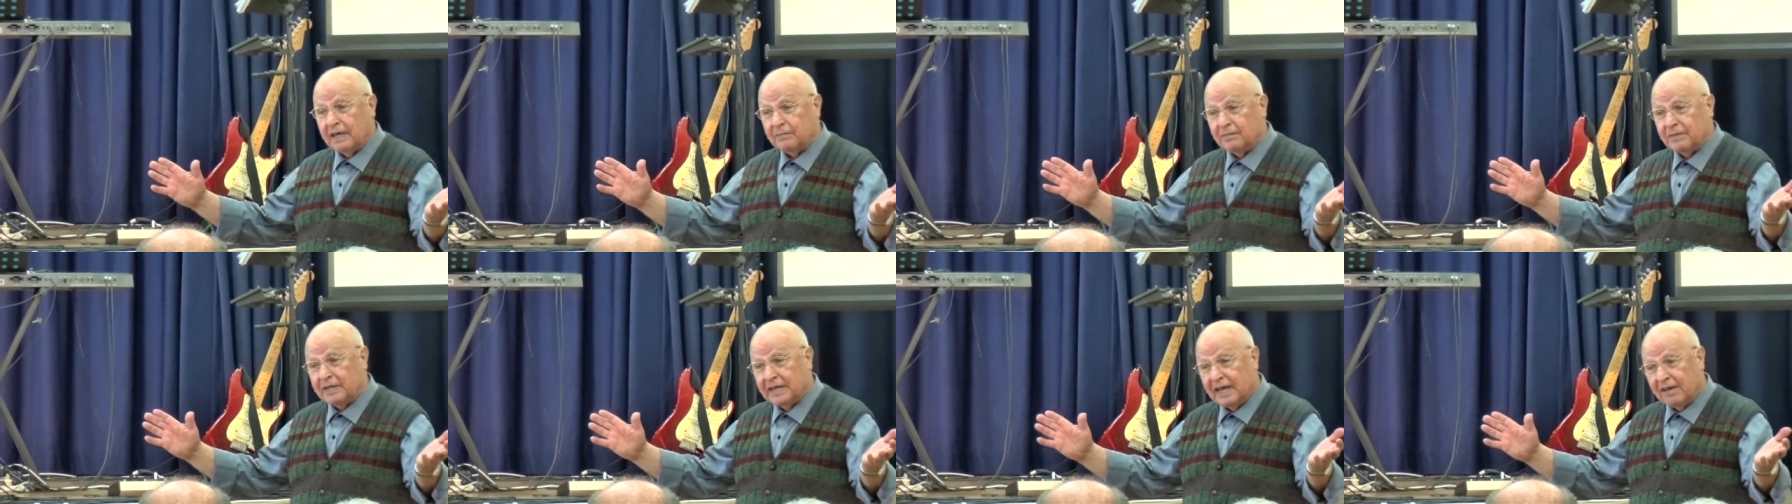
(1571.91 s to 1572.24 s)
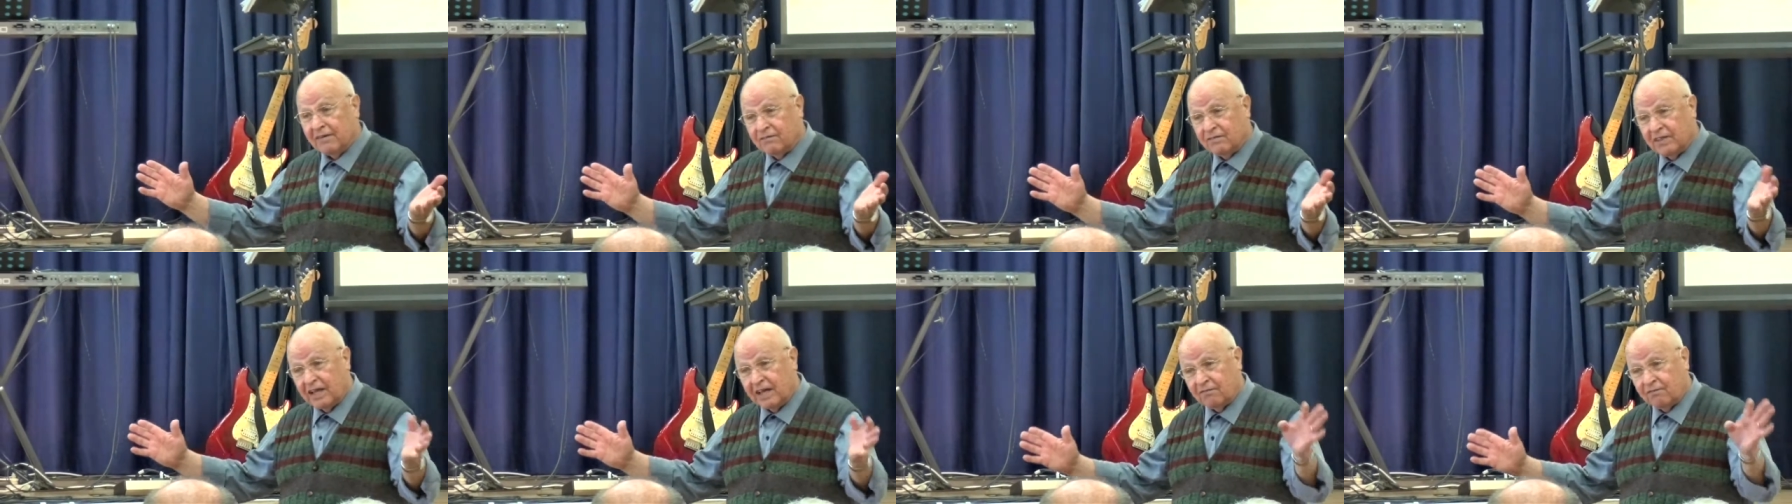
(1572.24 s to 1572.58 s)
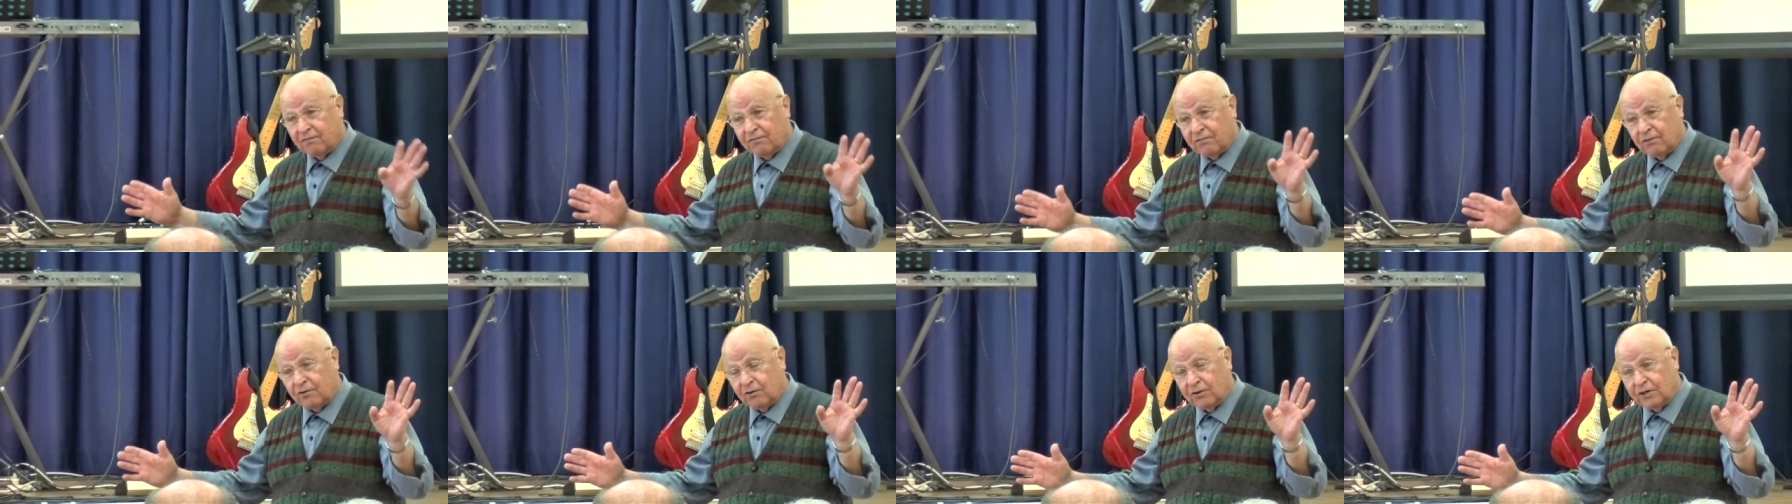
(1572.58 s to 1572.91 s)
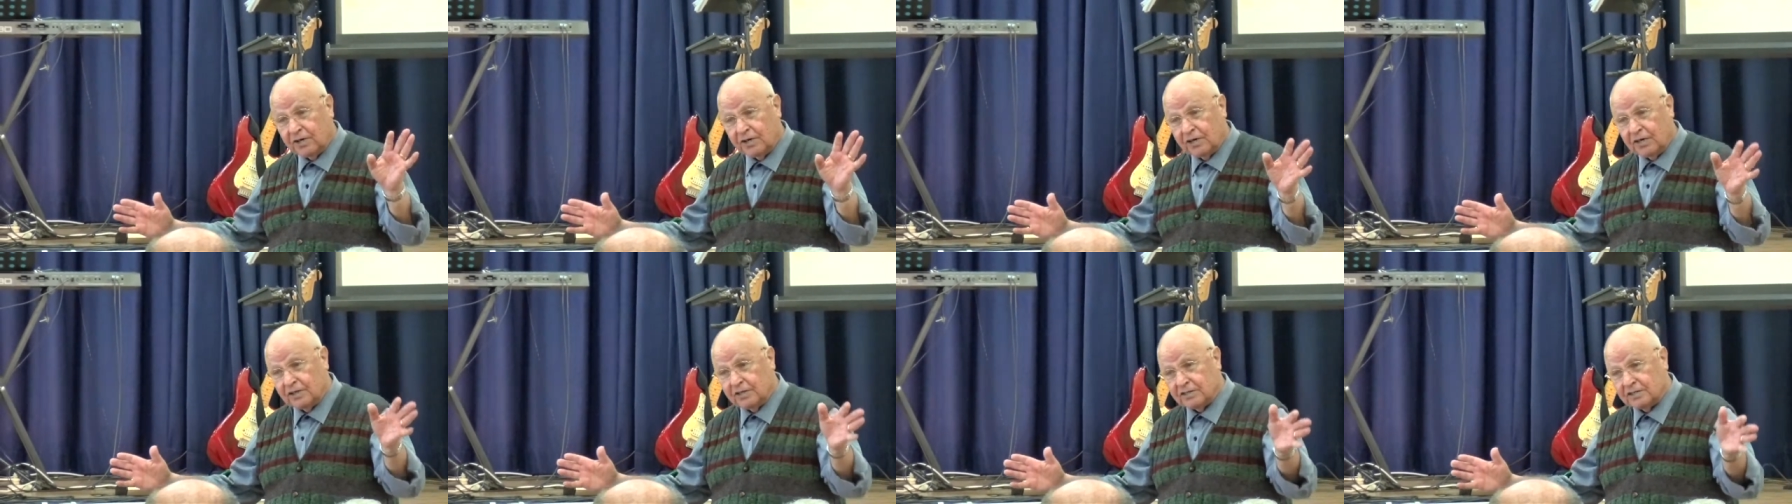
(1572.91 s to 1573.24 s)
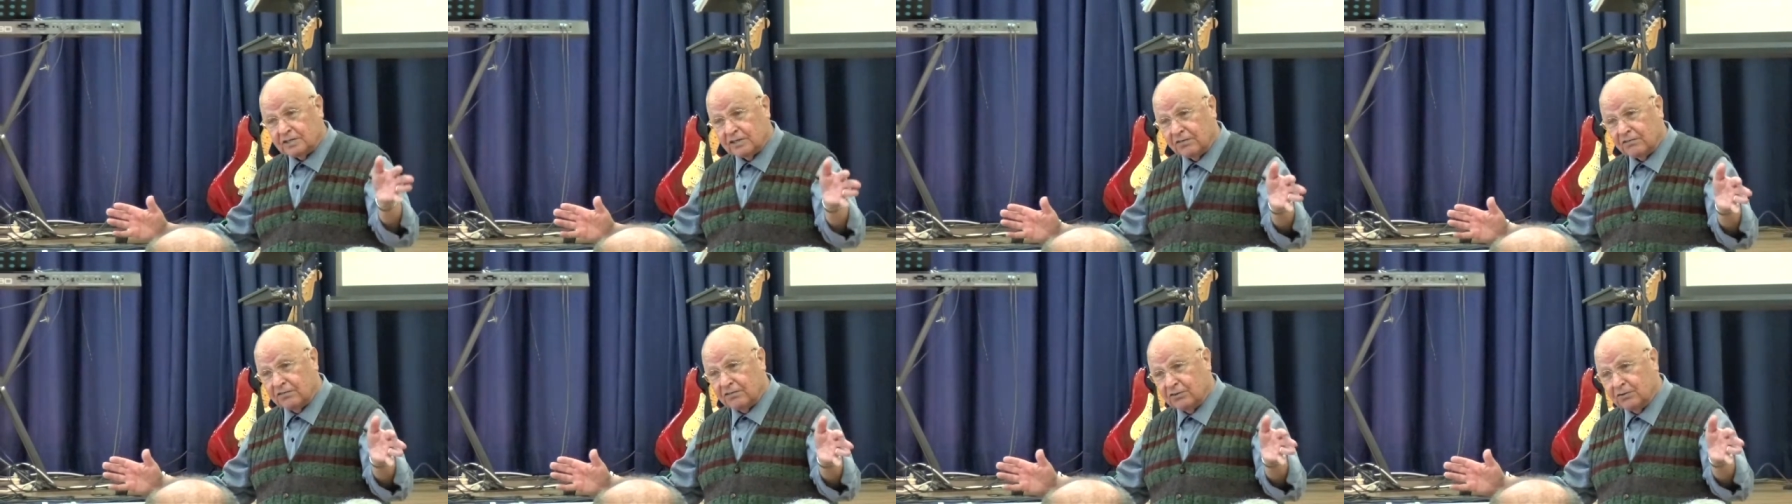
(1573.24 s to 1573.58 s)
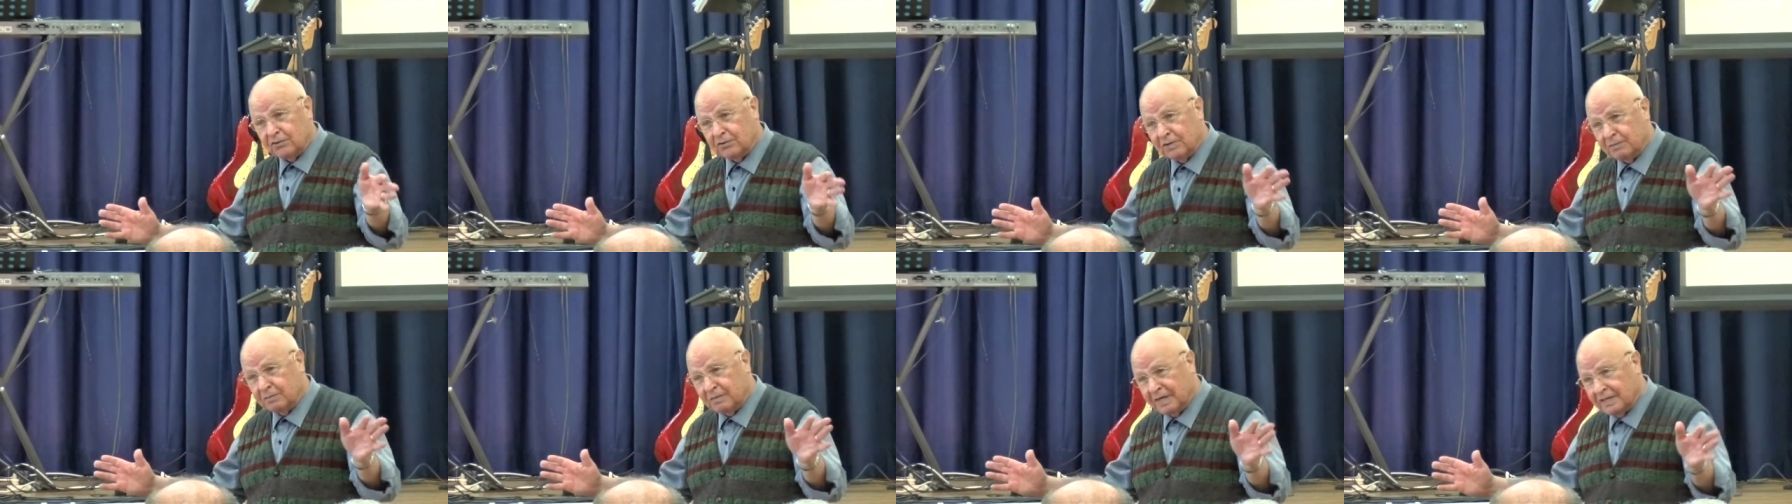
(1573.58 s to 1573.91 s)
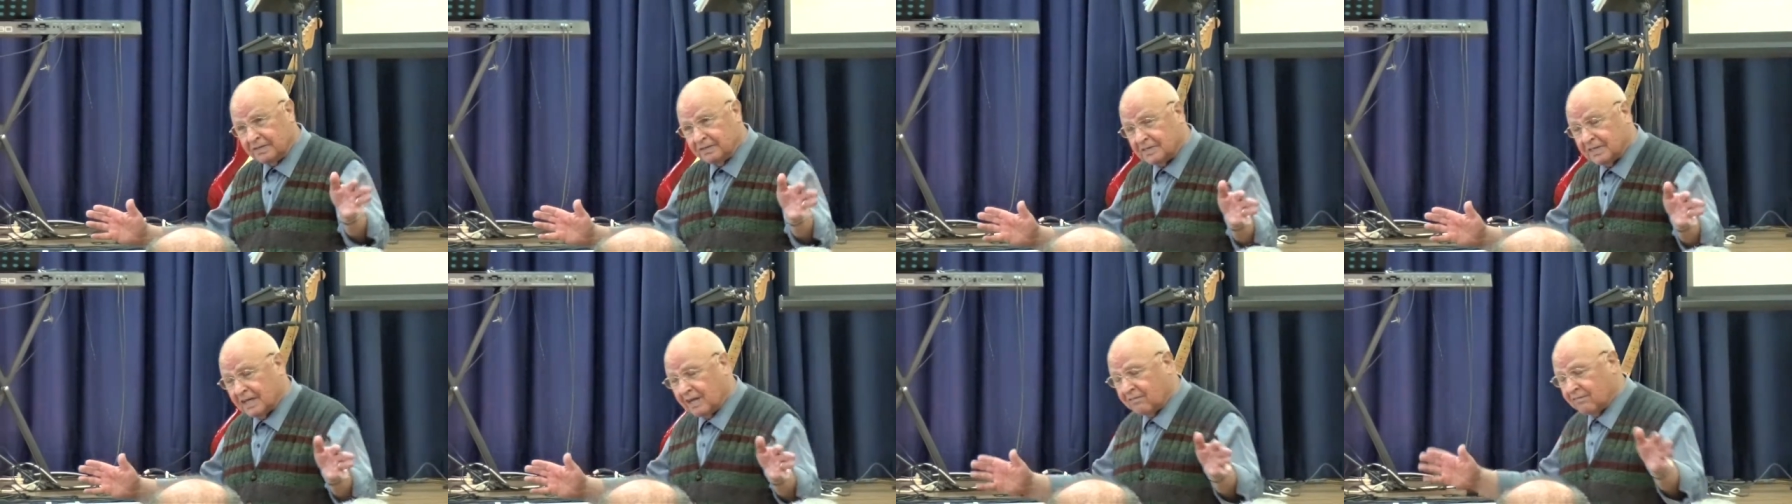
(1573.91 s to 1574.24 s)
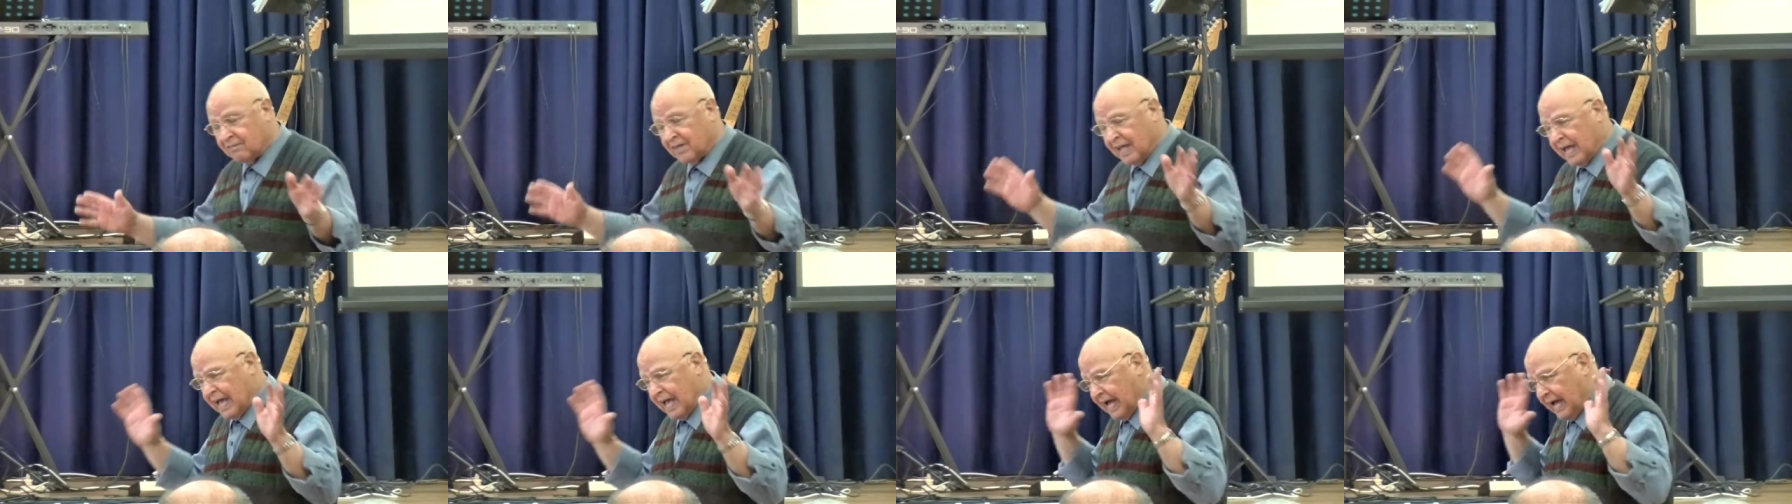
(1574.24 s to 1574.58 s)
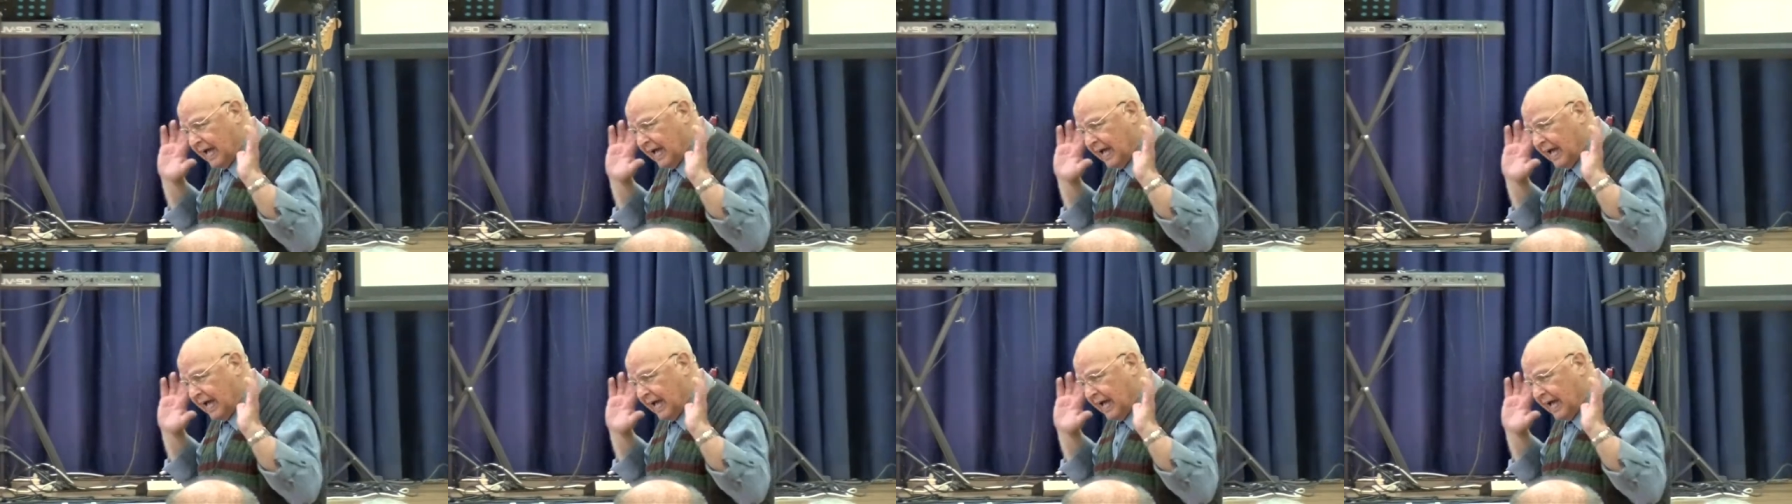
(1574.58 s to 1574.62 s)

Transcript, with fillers: I mean, I've done four years of uni myself.